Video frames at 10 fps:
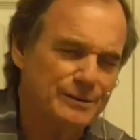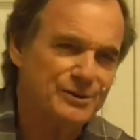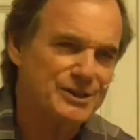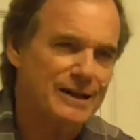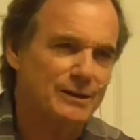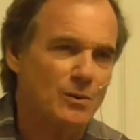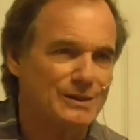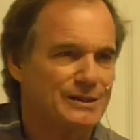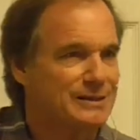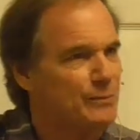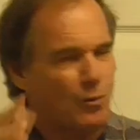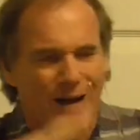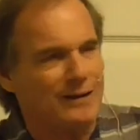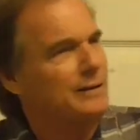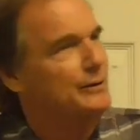understand the question. I'd say,
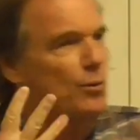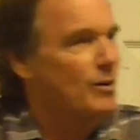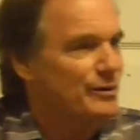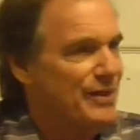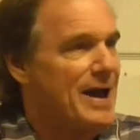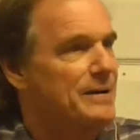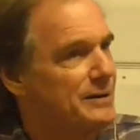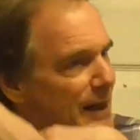well, in order that,